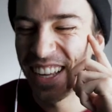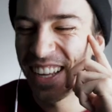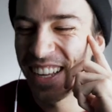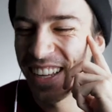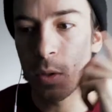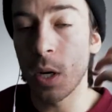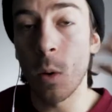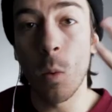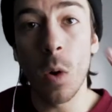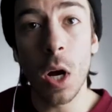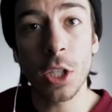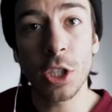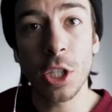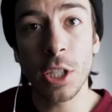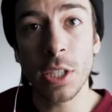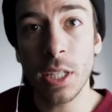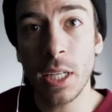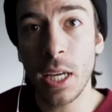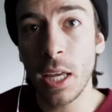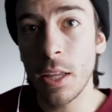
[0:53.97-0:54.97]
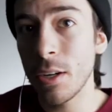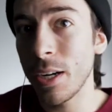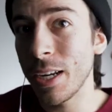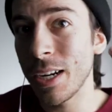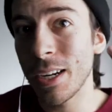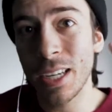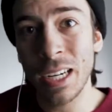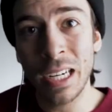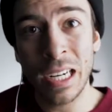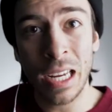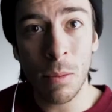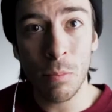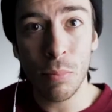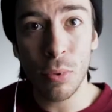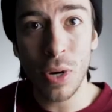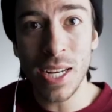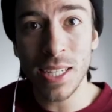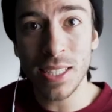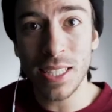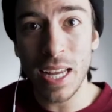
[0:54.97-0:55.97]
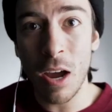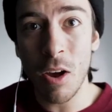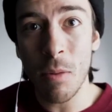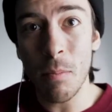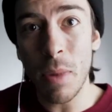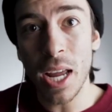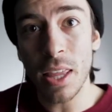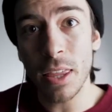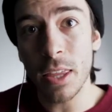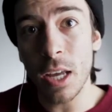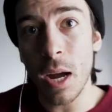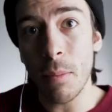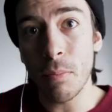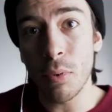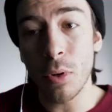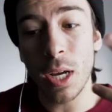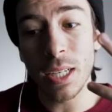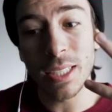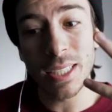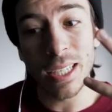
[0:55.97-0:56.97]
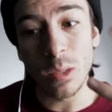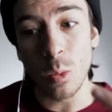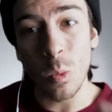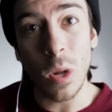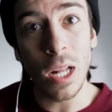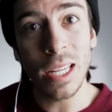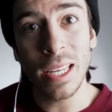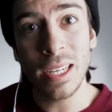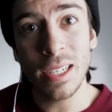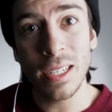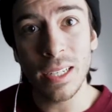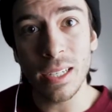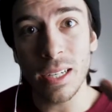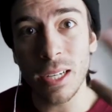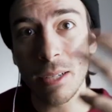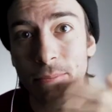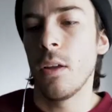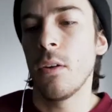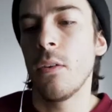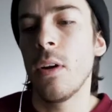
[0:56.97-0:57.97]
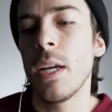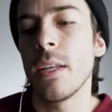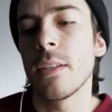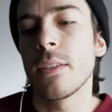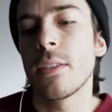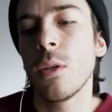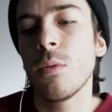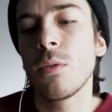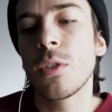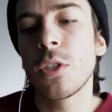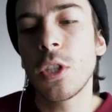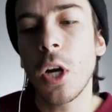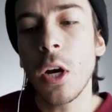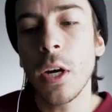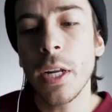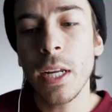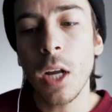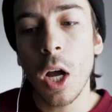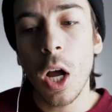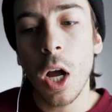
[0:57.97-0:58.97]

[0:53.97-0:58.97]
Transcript: We're gonna watch it together and I'm gonna kind of break down my thought process while editing it. All right, so starting